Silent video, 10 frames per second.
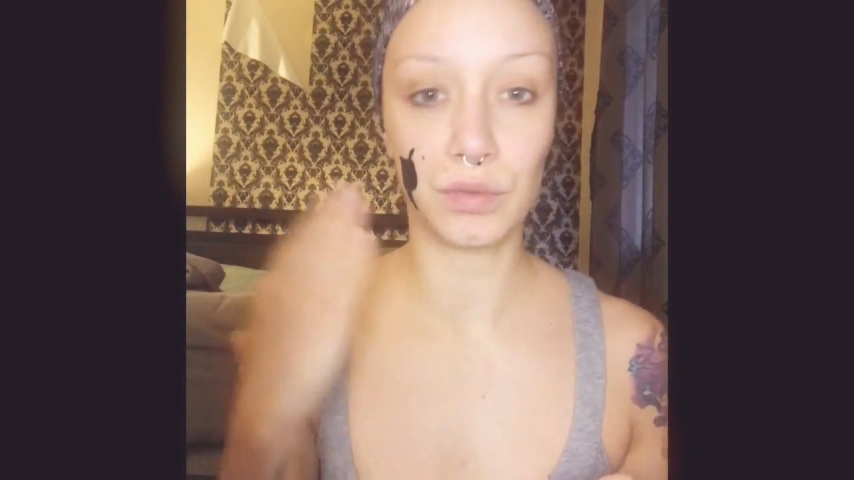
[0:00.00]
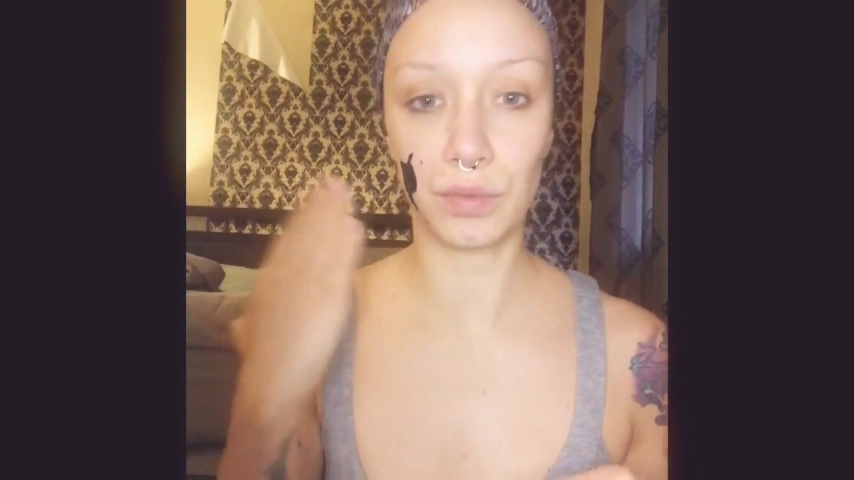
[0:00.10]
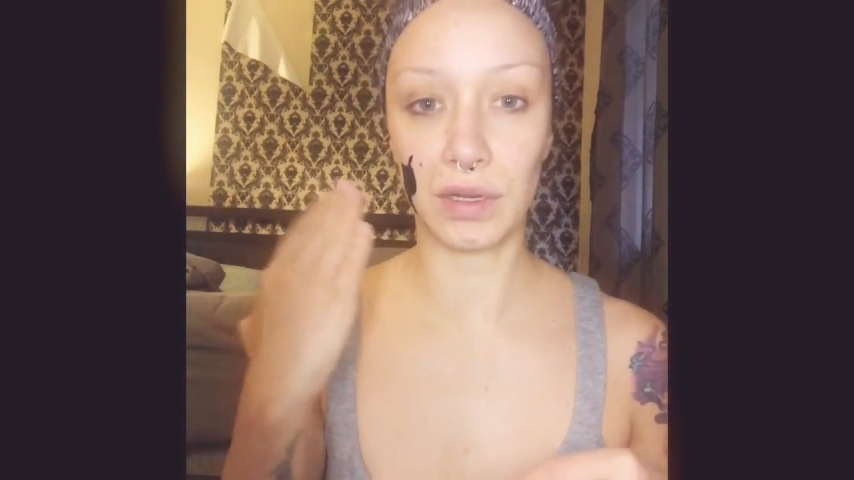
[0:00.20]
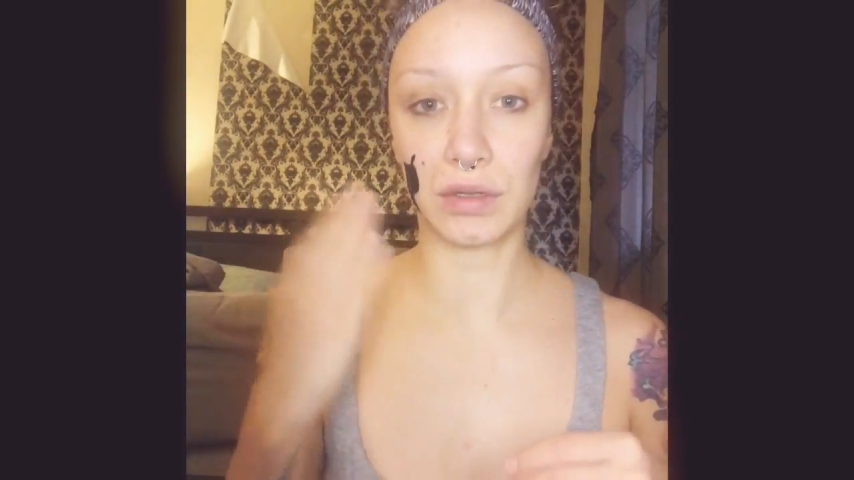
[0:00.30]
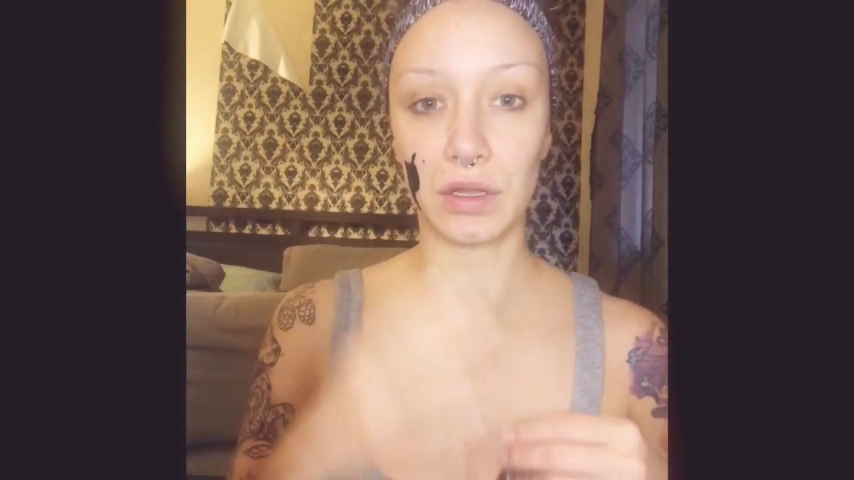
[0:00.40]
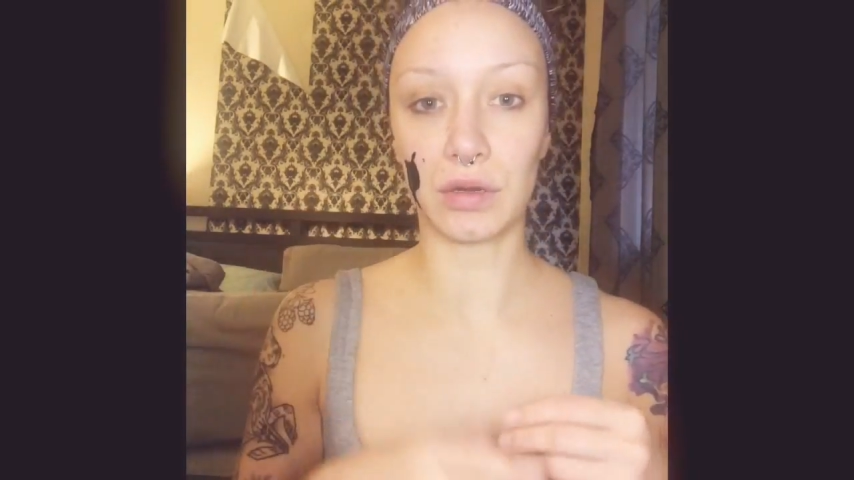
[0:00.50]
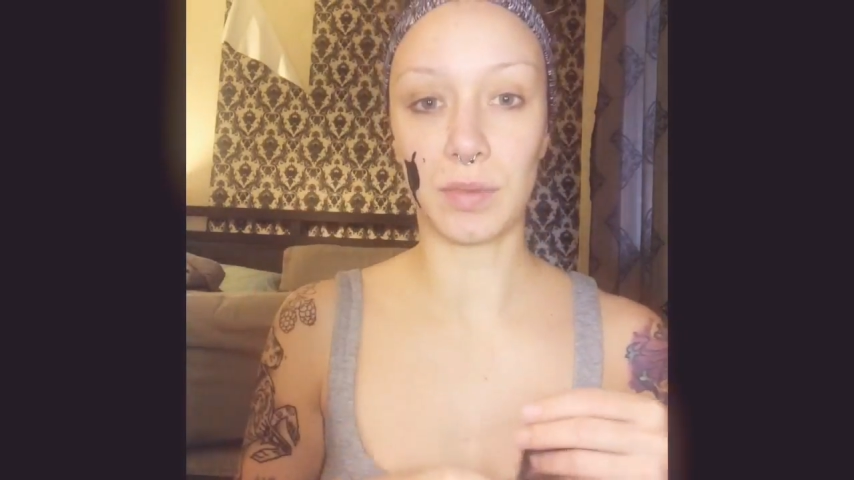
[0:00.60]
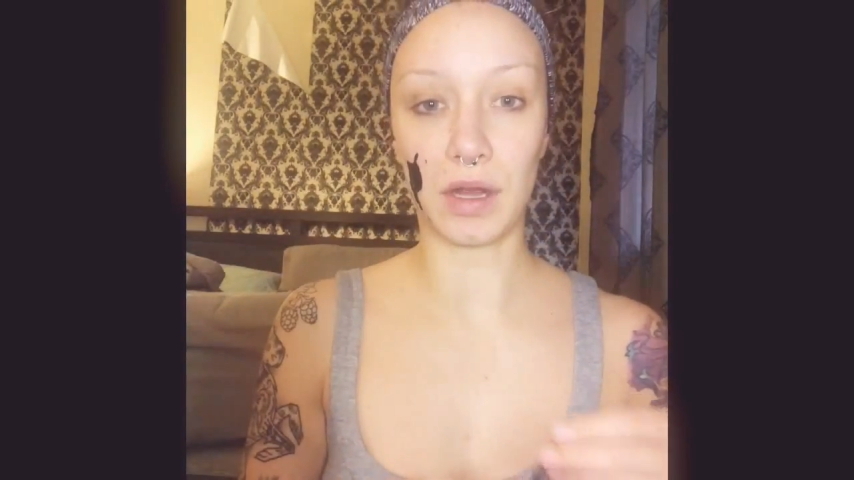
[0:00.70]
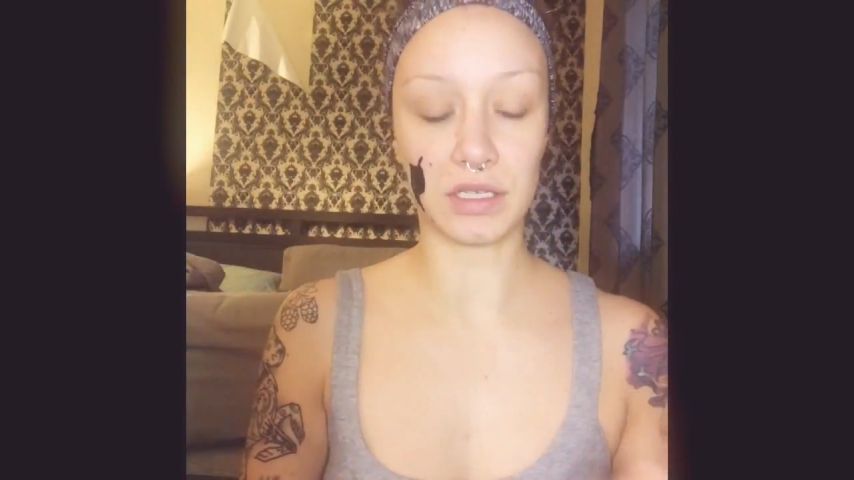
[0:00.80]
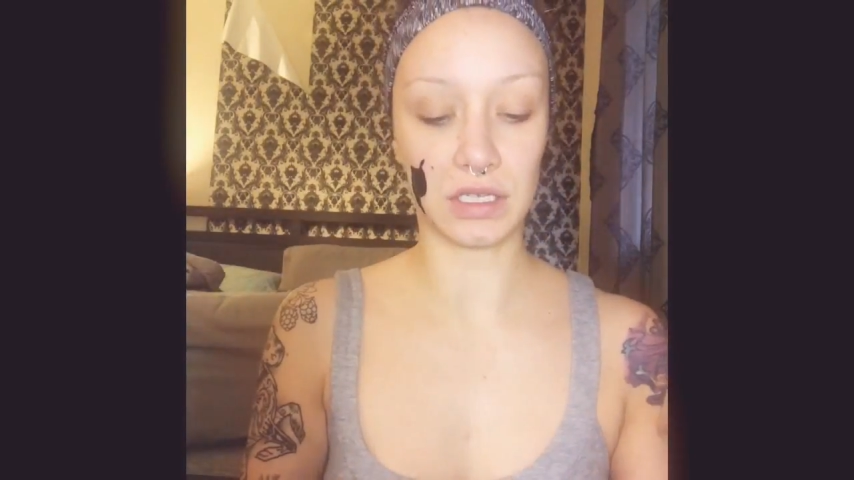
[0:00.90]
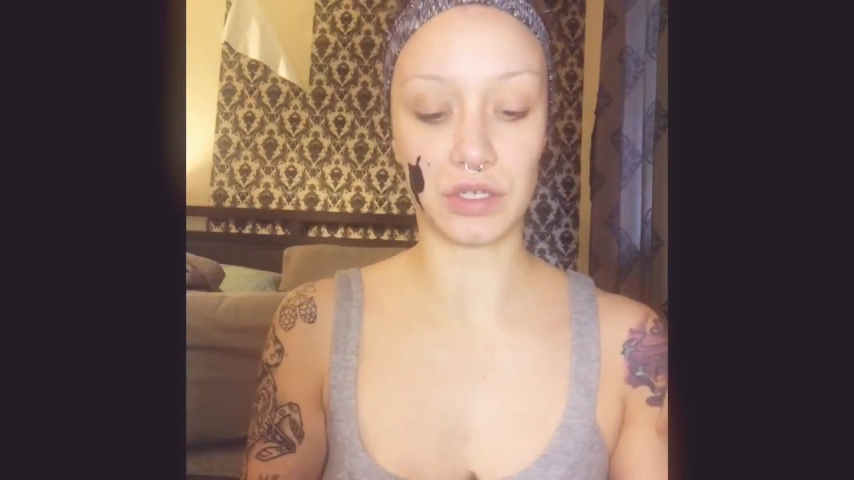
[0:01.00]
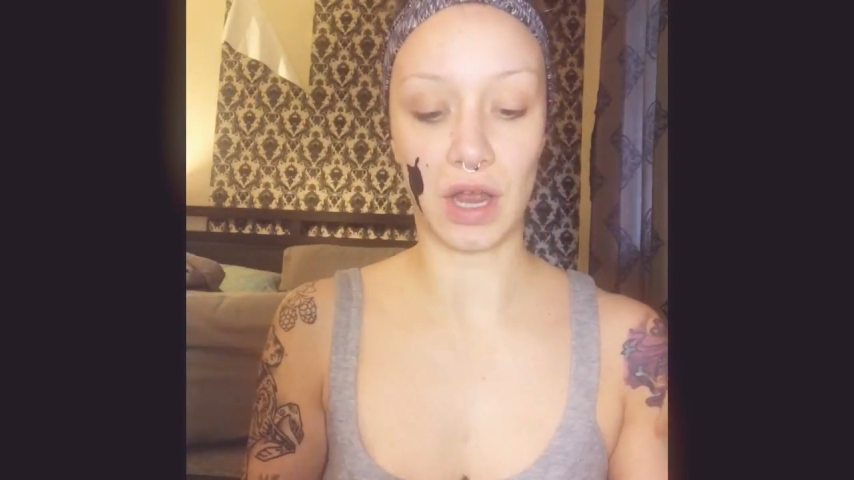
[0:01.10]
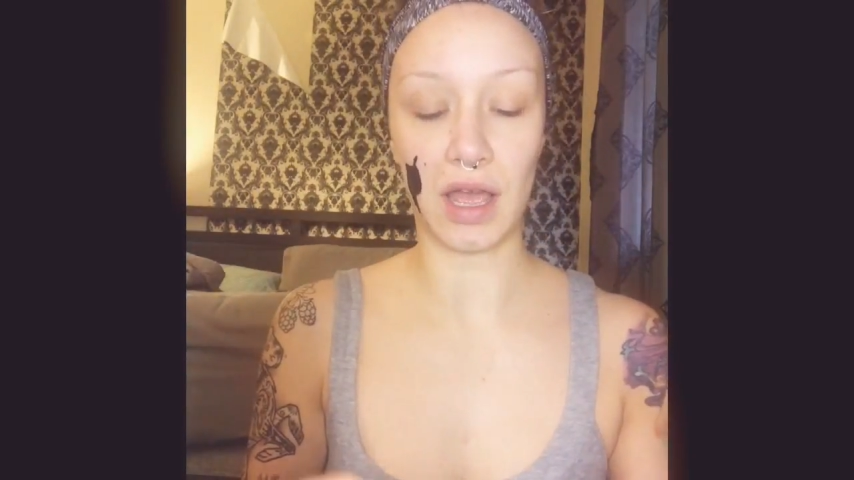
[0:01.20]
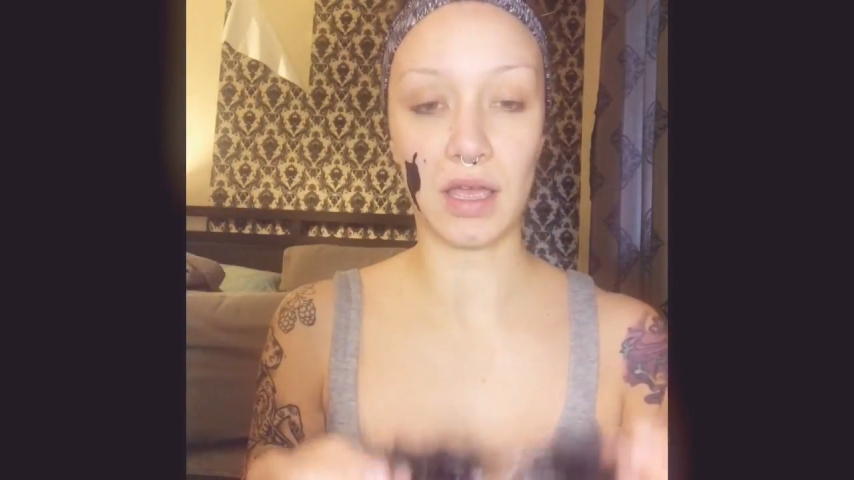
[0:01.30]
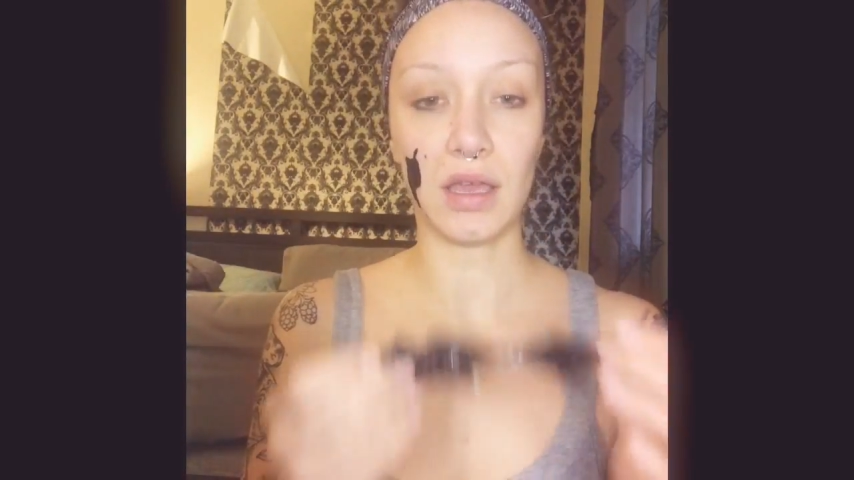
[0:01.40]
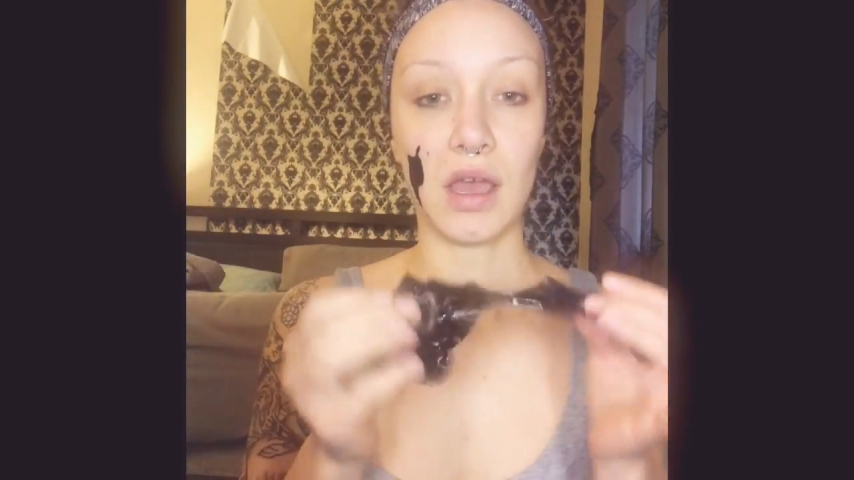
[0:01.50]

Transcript: weird little part to dry.